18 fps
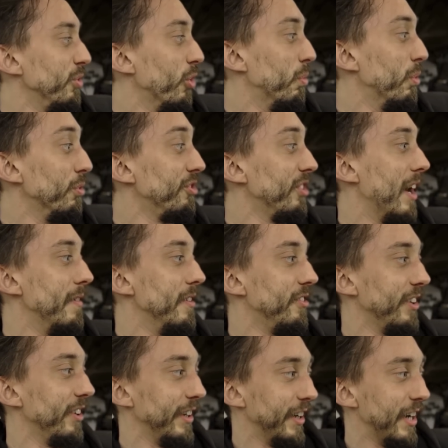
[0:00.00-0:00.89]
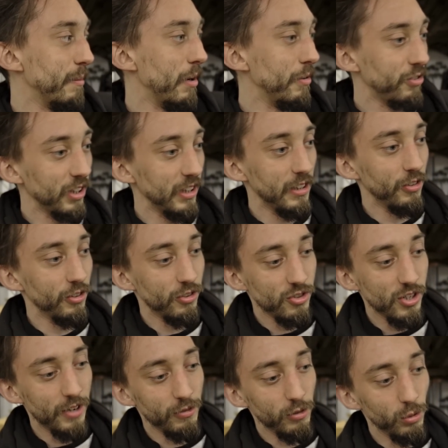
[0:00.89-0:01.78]
normal servicing and MOTs and
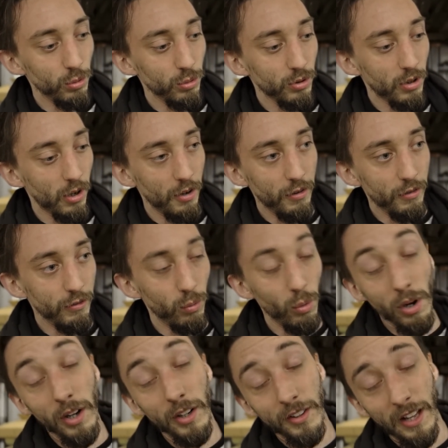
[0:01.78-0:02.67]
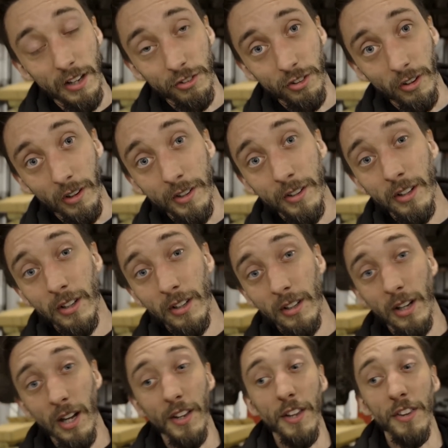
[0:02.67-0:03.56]
general kind of work that side.
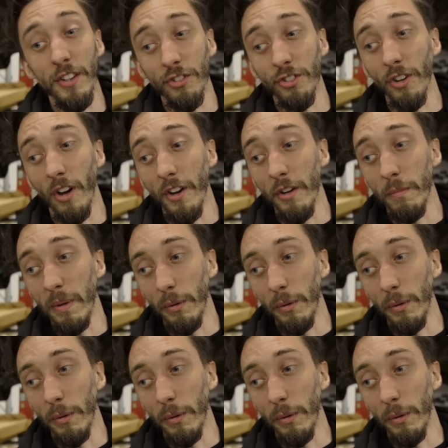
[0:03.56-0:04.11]
And then this side of the